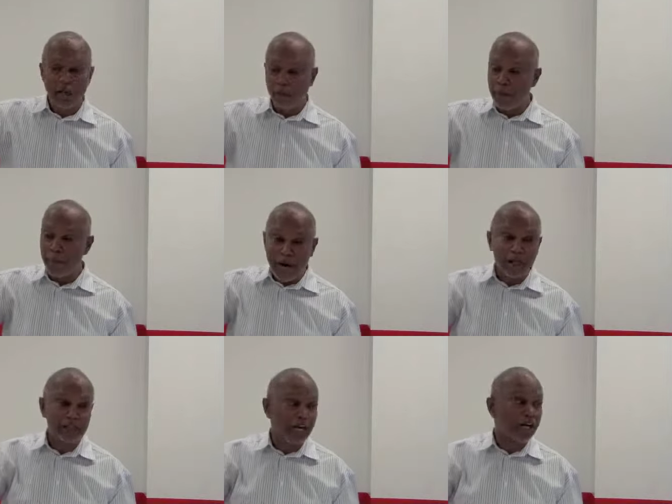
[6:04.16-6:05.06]
They will
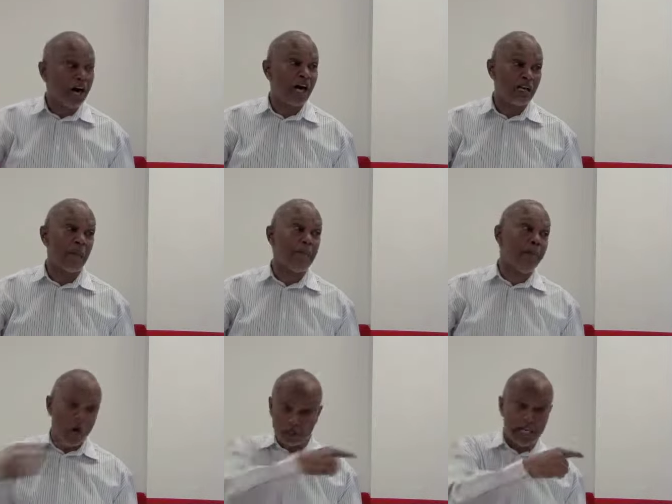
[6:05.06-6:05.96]
park their car
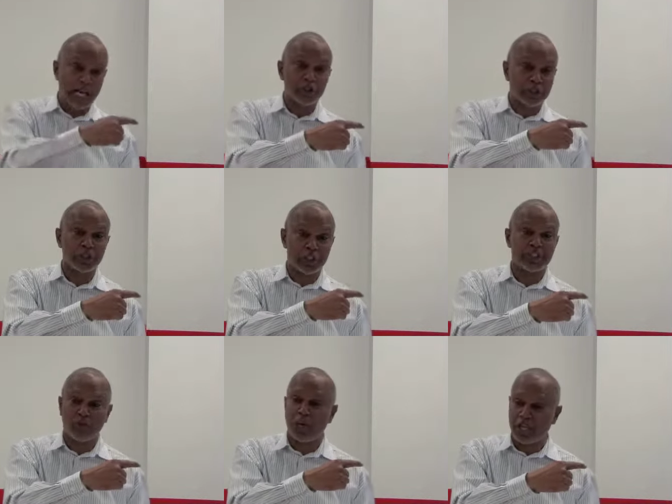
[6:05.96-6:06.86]
and block the
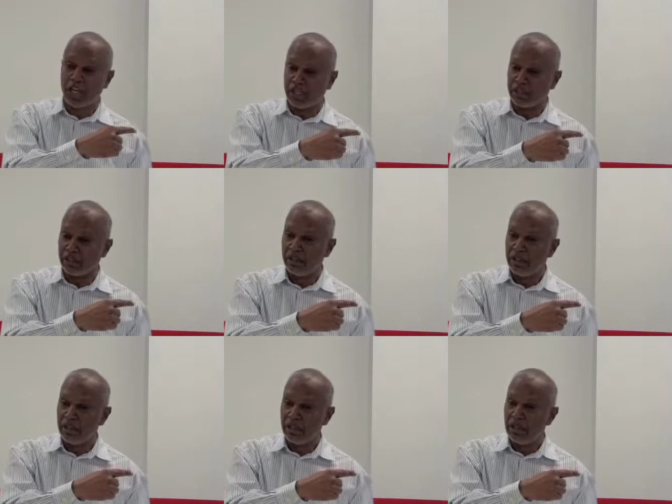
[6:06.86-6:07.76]
entrances of one another,
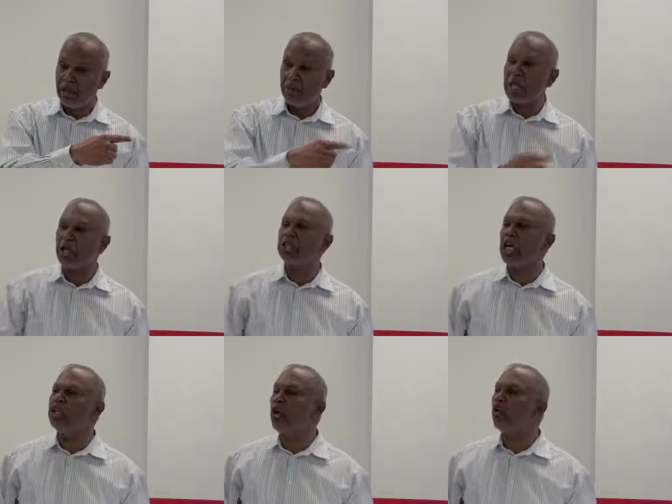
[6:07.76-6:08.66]

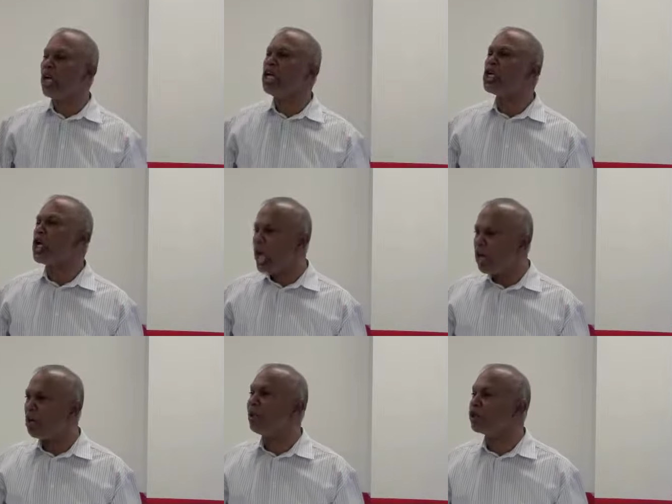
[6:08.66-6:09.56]
because they don't really
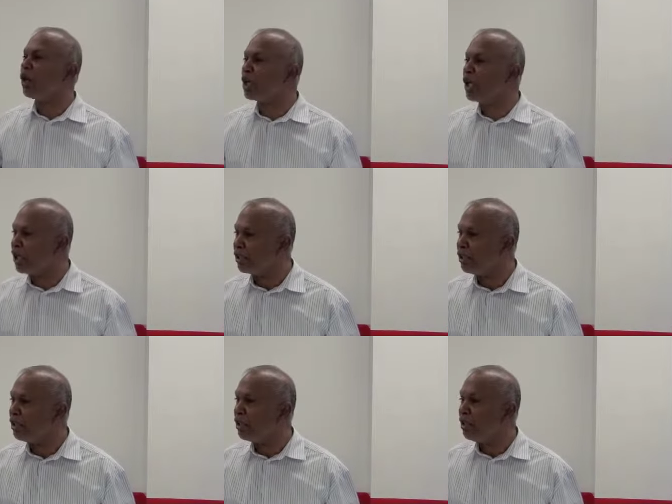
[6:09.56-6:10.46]
care about one
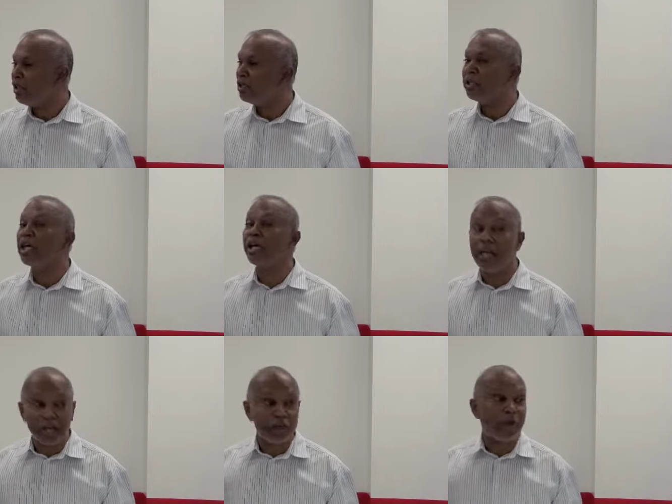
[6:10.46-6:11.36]
another. They
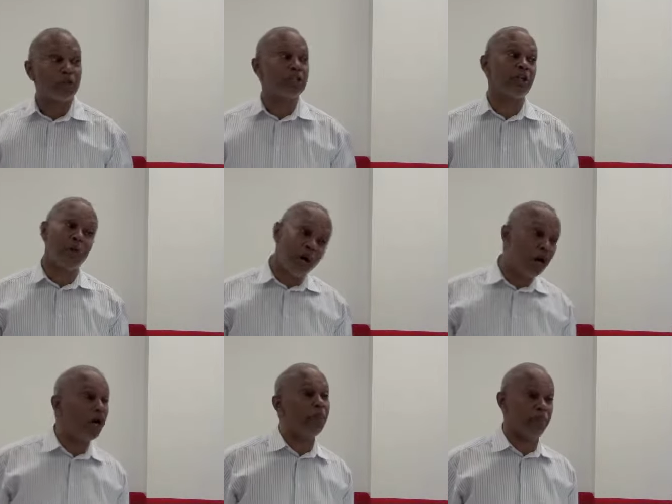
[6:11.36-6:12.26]
care about
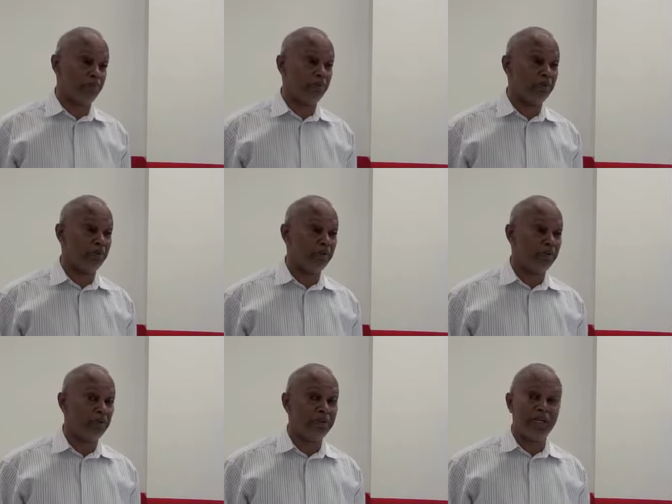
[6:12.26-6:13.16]
sawab.
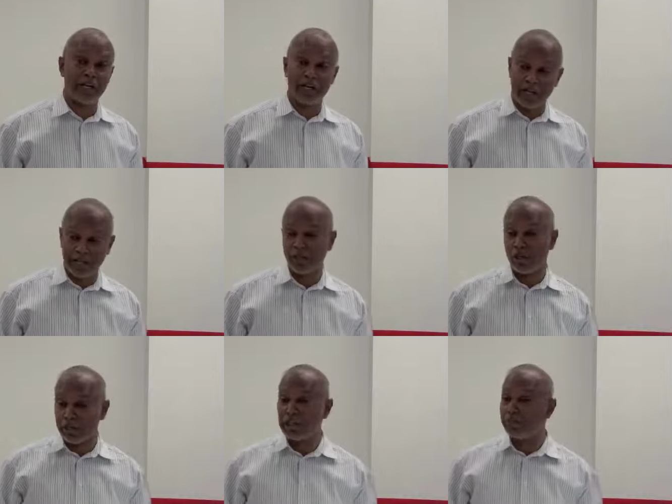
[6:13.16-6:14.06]
They got to get
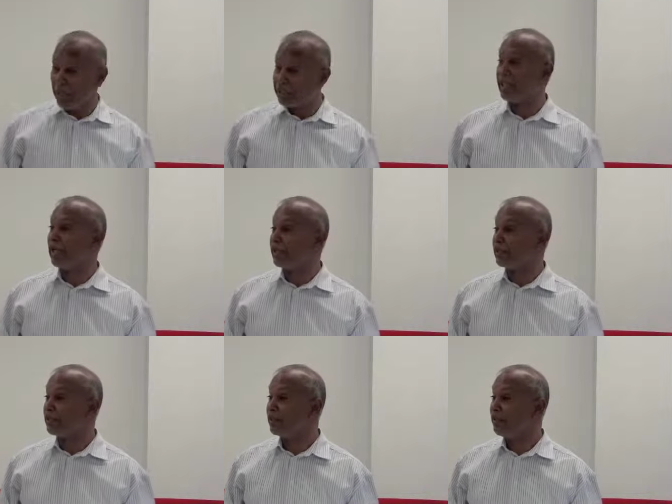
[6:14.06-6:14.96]
all these
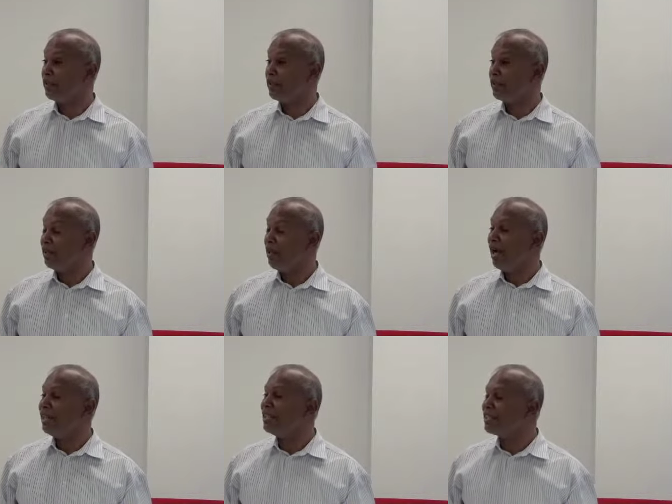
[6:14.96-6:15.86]
blessings.
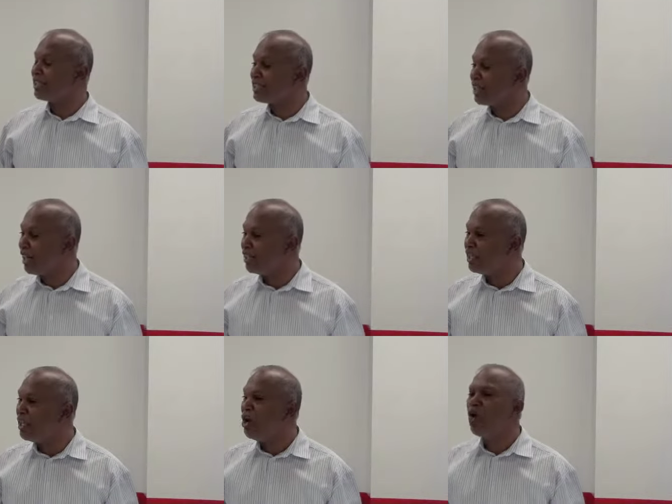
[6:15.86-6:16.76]
And in
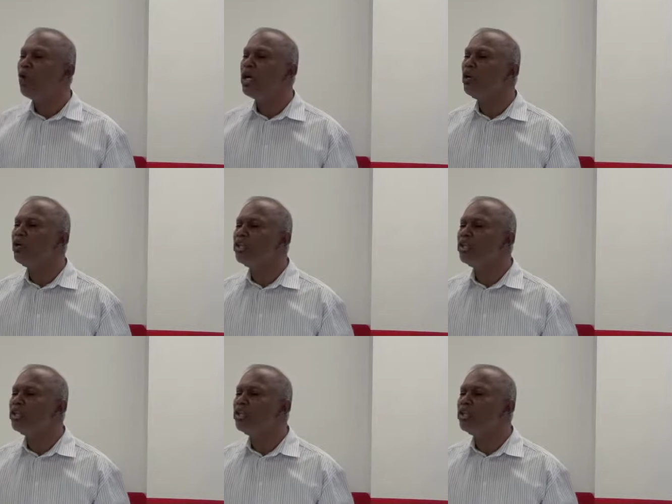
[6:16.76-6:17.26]
society, we